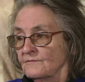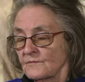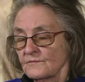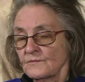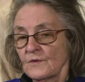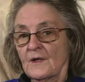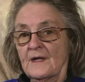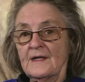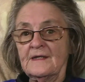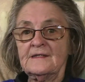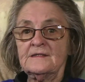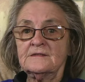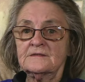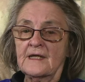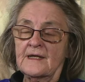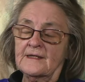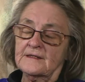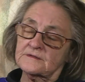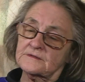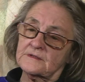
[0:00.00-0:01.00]
Right, he's
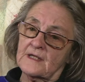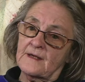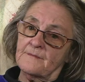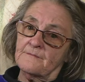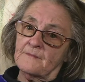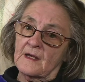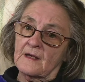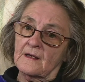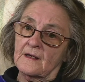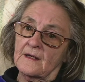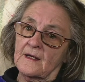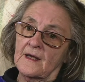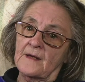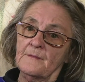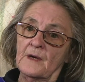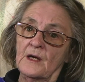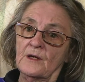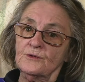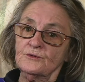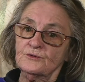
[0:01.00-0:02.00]

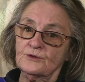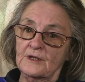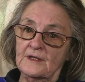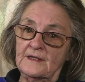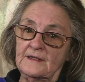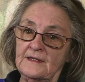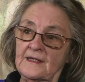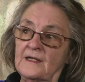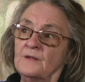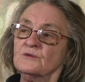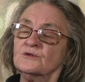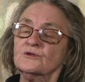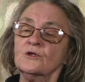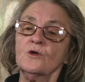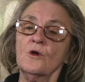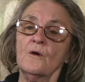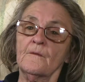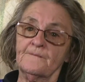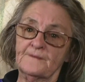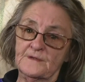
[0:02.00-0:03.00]
ex-MOD. He was
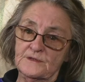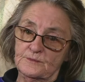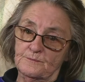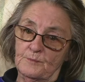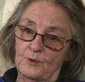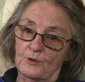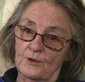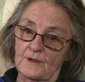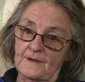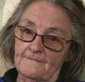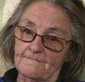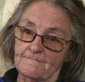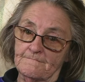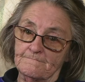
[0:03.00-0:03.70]
an office boy.